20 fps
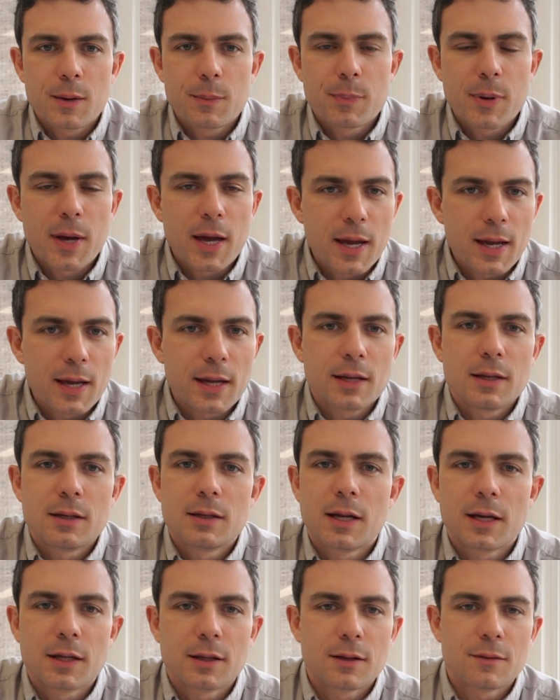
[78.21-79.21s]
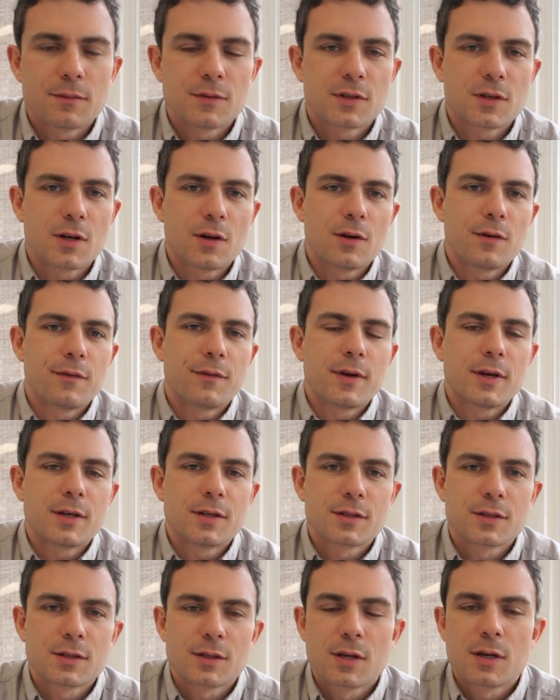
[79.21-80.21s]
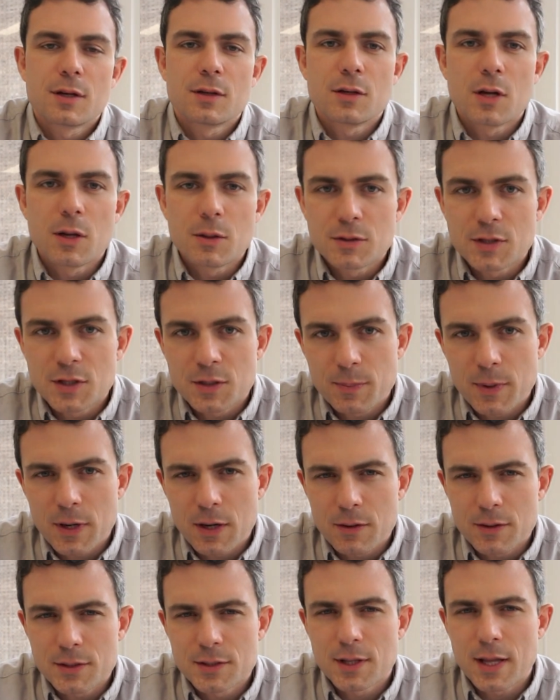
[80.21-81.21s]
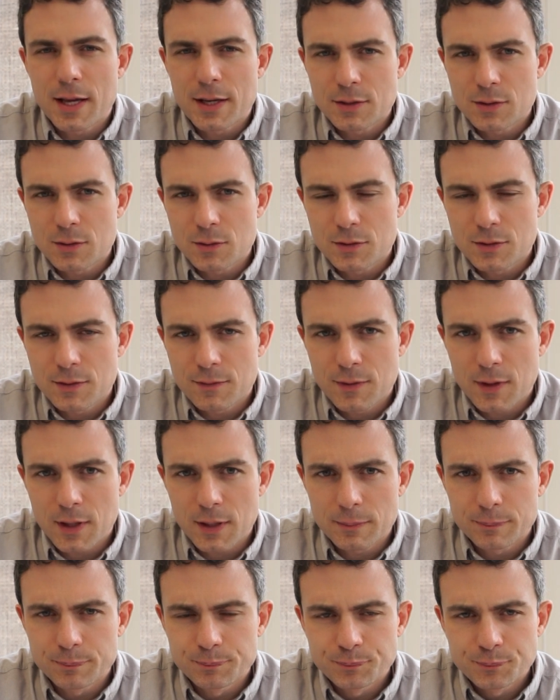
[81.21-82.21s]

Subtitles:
pay, length of service, notice periods, that sort of thing.